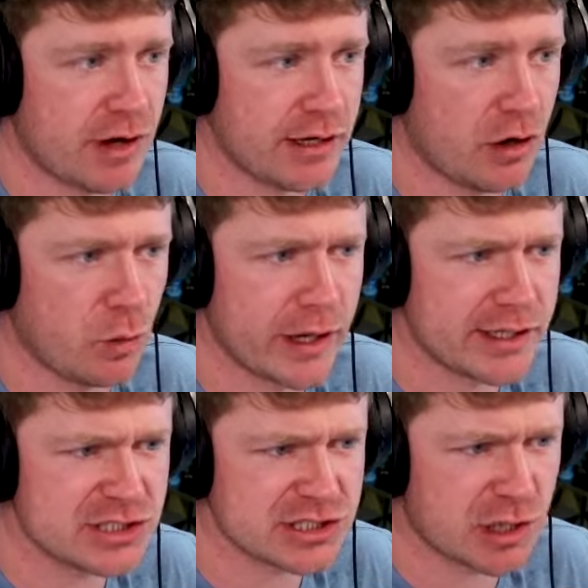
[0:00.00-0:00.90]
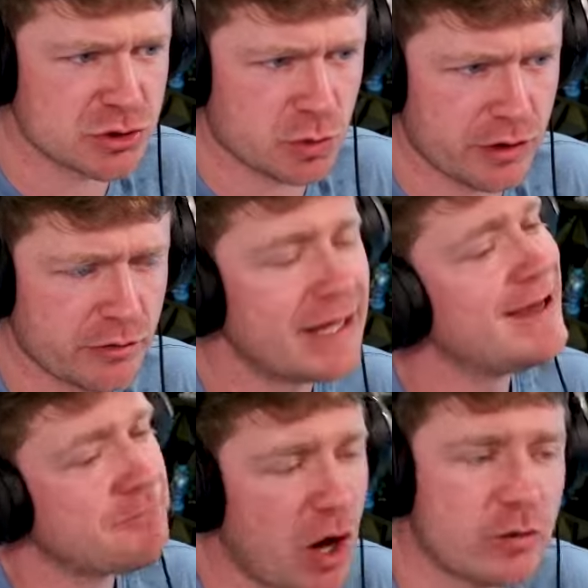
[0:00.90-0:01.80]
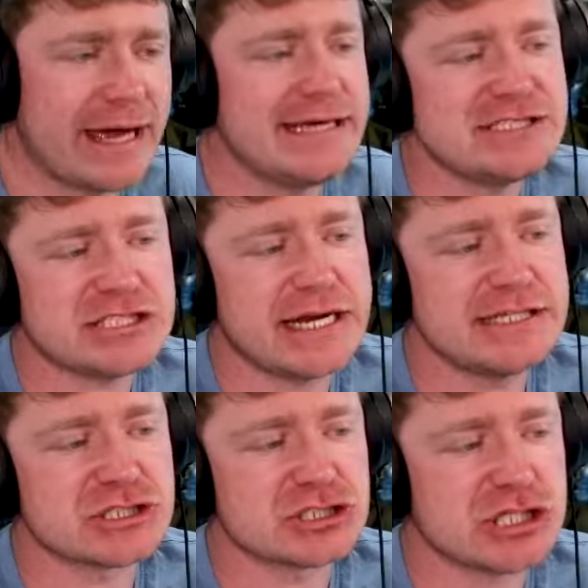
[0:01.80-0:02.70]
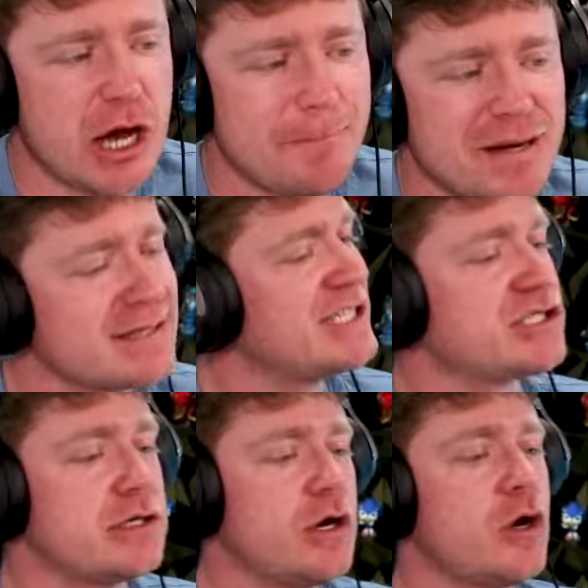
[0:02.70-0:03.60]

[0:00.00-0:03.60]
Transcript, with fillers: right? Oh, wait, he says I was one of the... Okay, he said he's a sub, but listen,